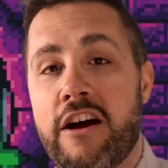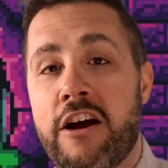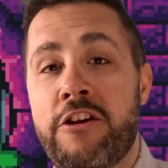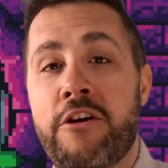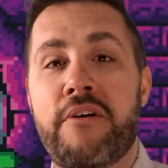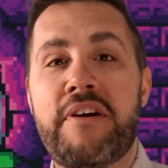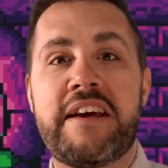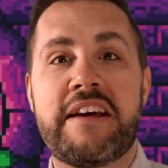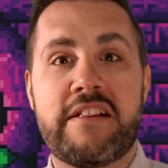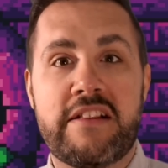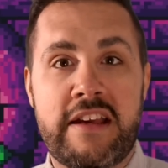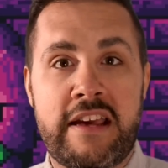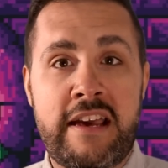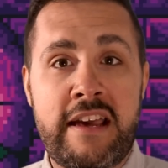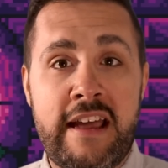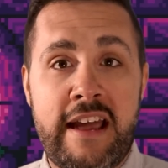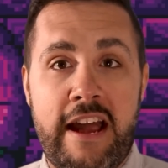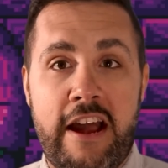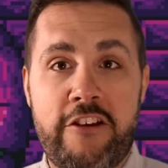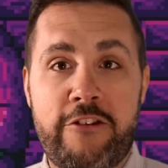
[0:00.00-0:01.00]

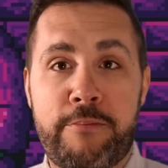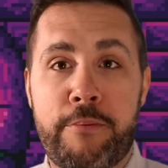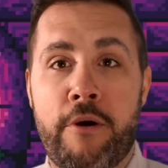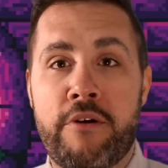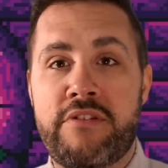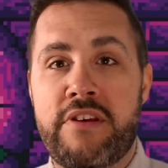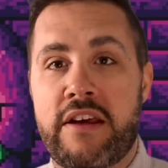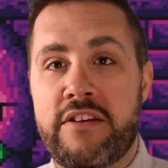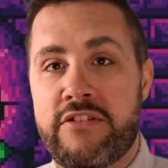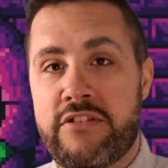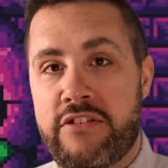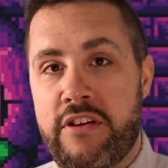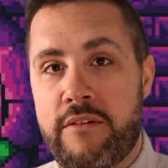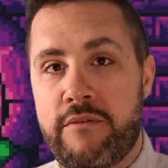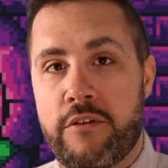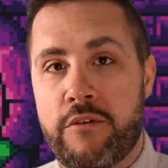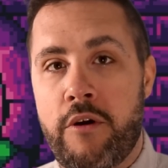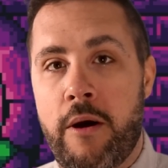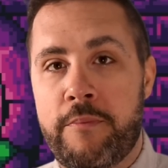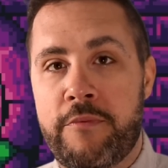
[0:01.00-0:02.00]
Annoyingly, as protests have
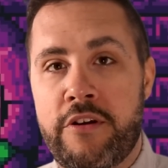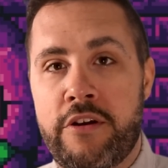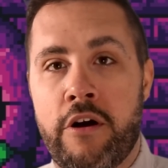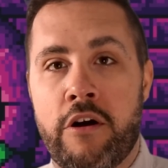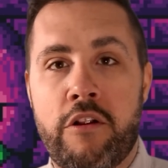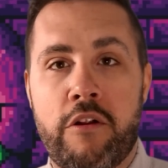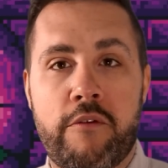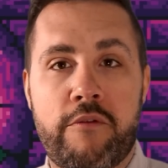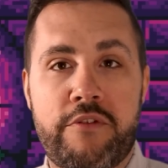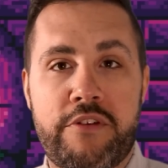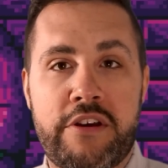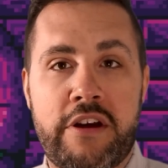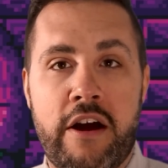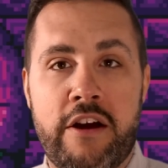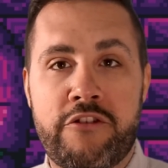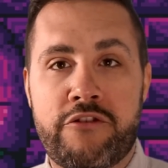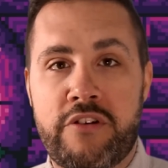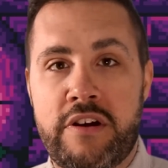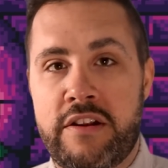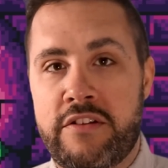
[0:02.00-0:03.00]
erupted all over the
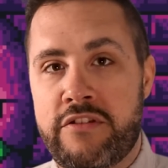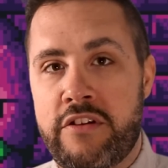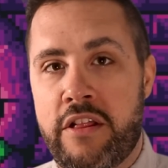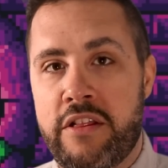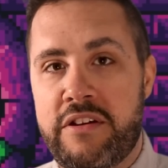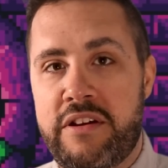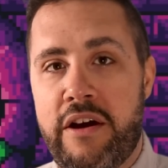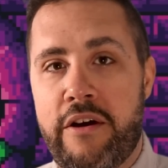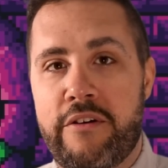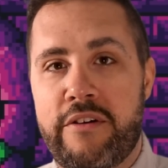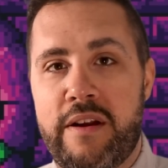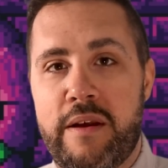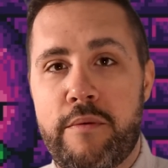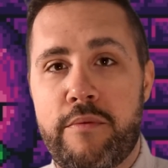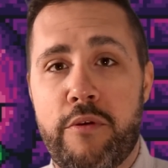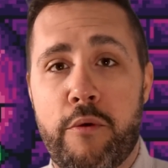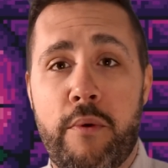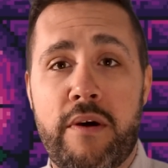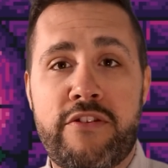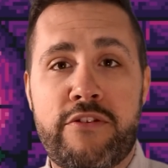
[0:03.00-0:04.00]
country in solidarity with
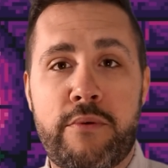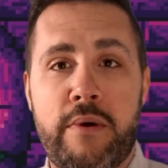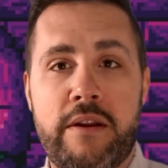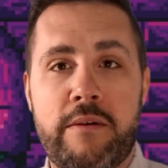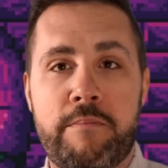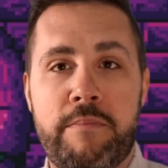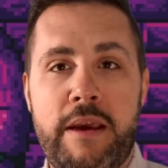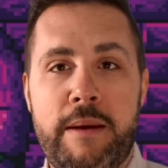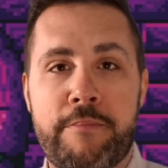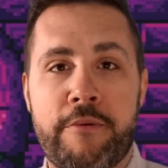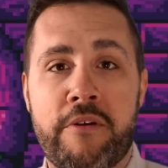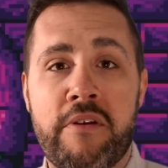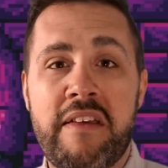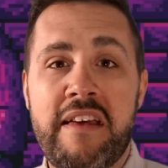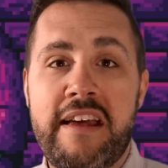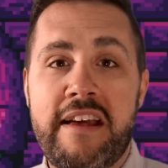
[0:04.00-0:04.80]
the Wet'suwet'en people,